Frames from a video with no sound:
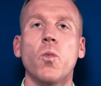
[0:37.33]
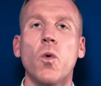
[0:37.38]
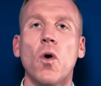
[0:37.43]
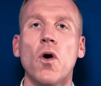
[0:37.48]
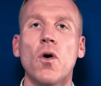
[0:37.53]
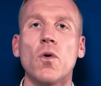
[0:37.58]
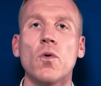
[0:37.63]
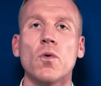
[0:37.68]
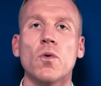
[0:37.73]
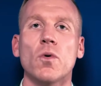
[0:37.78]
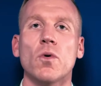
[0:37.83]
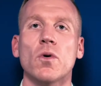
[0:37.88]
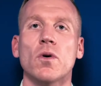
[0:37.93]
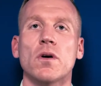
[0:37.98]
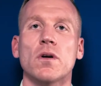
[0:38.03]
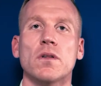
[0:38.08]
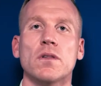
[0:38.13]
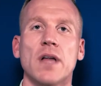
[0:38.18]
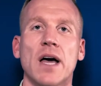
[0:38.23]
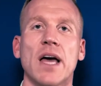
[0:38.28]
won't
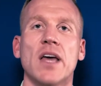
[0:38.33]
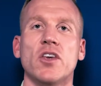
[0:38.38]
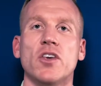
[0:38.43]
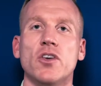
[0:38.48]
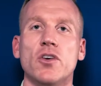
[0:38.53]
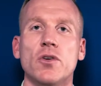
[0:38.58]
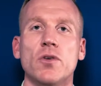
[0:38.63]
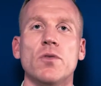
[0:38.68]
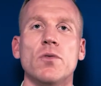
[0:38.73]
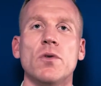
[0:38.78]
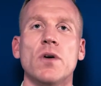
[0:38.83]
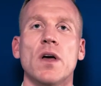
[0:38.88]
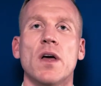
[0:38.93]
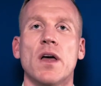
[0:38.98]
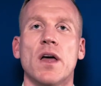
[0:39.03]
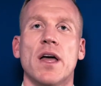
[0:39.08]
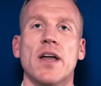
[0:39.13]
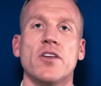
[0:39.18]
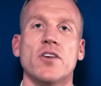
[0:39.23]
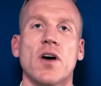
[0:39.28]
let you
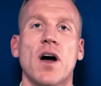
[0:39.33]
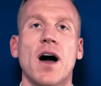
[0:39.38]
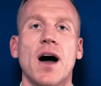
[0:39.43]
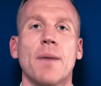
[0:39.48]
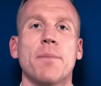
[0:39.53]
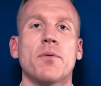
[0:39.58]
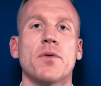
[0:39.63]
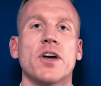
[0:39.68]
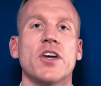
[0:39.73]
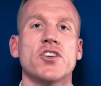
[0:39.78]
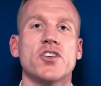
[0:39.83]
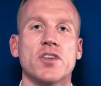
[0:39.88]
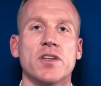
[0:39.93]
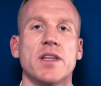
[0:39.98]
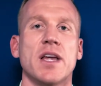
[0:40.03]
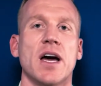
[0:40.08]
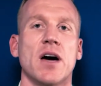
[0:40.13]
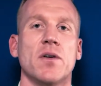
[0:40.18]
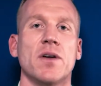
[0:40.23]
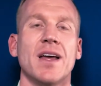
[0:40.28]
and your
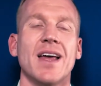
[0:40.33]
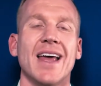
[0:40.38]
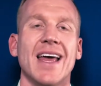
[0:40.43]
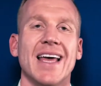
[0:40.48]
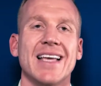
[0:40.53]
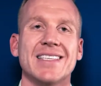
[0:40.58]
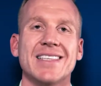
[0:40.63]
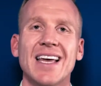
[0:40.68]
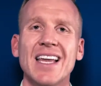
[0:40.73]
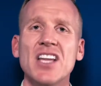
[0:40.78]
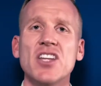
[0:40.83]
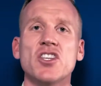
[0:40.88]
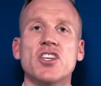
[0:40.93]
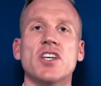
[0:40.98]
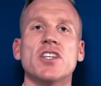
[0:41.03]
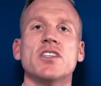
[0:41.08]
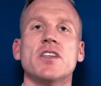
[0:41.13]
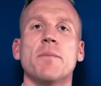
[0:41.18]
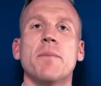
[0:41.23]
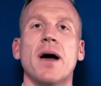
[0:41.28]
operation down. It's not
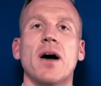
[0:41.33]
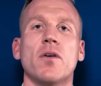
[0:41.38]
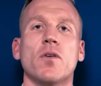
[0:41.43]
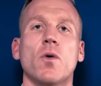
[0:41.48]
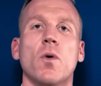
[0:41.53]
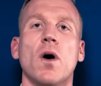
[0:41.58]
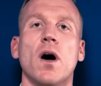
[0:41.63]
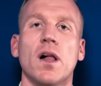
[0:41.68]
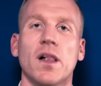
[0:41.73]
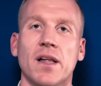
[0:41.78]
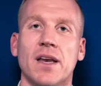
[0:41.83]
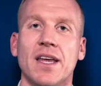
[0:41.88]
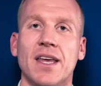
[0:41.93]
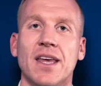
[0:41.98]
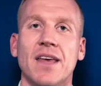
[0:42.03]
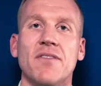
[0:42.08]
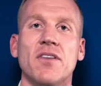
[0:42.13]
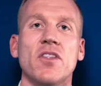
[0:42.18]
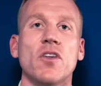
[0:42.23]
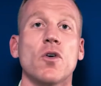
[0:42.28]
just about
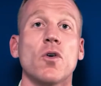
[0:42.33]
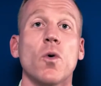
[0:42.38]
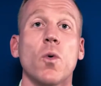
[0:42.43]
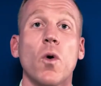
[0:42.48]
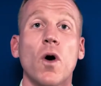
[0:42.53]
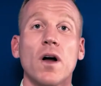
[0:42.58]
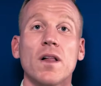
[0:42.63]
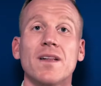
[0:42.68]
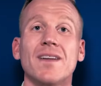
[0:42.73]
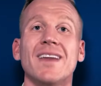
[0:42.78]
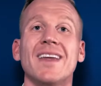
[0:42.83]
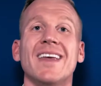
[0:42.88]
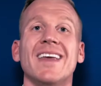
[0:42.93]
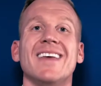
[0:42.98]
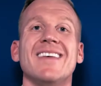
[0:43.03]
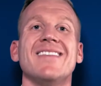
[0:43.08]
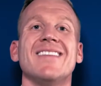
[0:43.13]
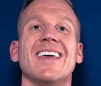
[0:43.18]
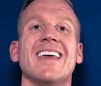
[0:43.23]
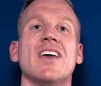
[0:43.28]
quality, even though quality
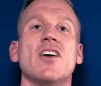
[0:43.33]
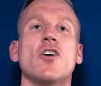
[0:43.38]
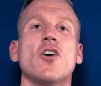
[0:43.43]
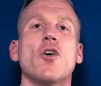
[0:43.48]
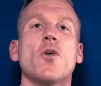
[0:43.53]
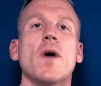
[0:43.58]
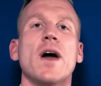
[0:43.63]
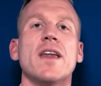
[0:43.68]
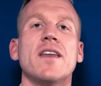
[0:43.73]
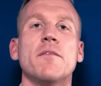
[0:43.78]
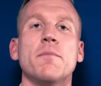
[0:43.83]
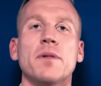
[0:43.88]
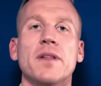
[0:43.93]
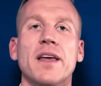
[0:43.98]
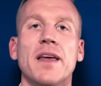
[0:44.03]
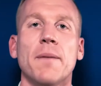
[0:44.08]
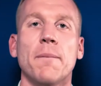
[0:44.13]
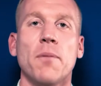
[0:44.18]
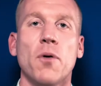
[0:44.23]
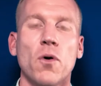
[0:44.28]
is
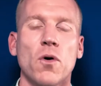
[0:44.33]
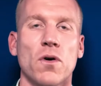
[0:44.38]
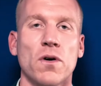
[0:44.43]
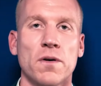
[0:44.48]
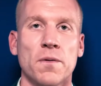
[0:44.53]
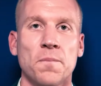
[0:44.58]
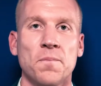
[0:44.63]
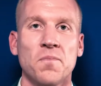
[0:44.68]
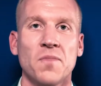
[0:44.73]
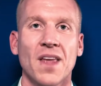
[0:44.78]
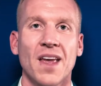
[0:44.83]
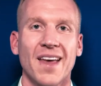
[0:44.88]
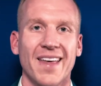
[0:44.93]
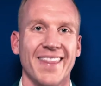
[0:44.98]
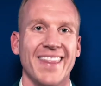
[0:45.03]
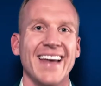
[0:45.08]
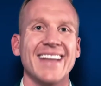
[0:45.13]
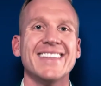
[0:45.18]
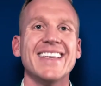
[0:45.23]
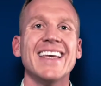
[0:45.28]
incredibly
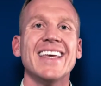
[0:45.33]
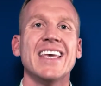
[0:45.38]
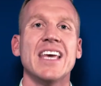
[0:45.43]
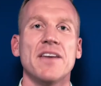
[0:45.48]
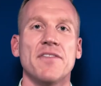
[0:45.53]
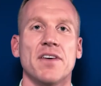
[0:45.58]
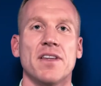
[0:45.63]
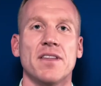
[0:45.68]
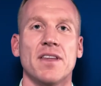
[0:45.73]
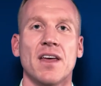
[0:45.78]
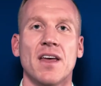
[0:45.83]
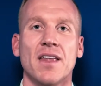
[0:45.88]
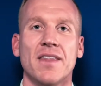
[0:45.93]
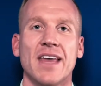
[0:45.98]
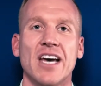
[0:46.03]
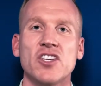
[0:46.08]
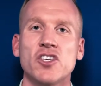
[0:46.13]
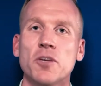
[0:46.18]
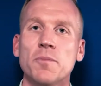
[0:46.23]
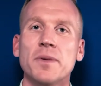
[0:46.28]
important. That's a given.
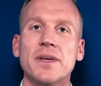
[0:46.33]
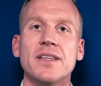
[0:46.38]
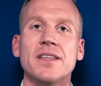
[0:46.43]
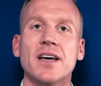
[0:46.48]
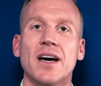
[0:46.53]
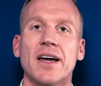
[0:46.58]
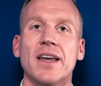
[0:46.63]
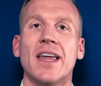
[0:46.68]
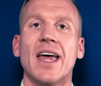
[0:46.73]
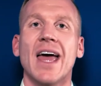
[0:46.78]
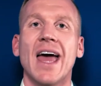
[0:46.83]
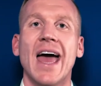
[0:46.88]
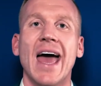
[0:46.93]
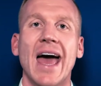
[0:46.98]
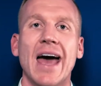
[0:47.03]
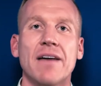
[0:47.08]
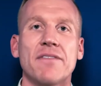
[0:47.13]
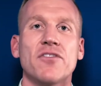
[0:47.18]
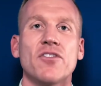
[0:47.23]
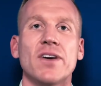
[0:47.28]
That should be done
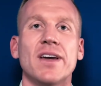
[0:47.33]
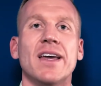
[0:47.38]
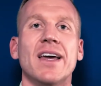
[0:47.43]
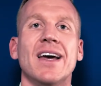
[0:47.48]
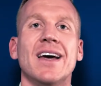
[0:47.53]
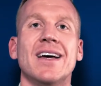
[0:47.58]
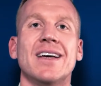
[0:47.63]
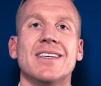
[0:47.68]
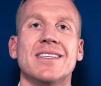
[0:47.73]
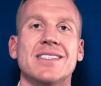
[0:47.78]
every